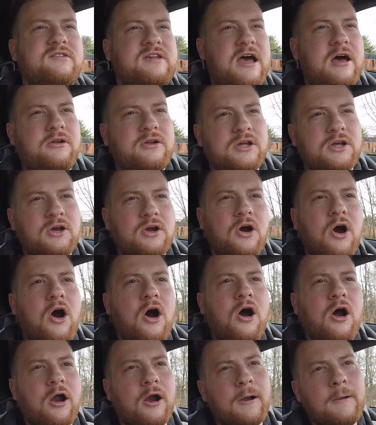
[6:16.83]
sounding
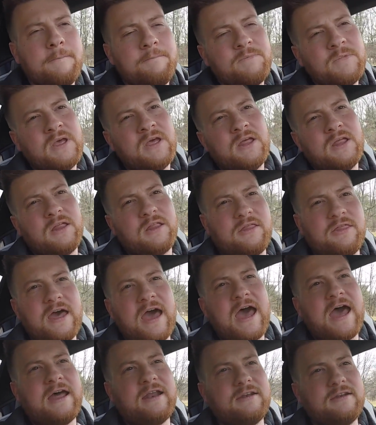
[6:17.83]
car
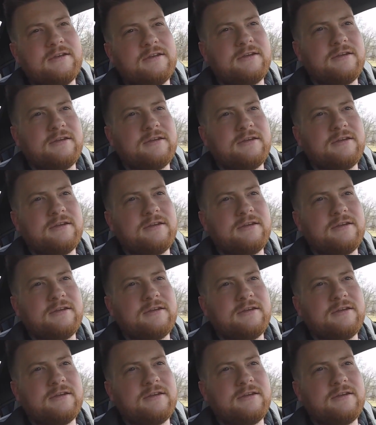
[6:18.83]
that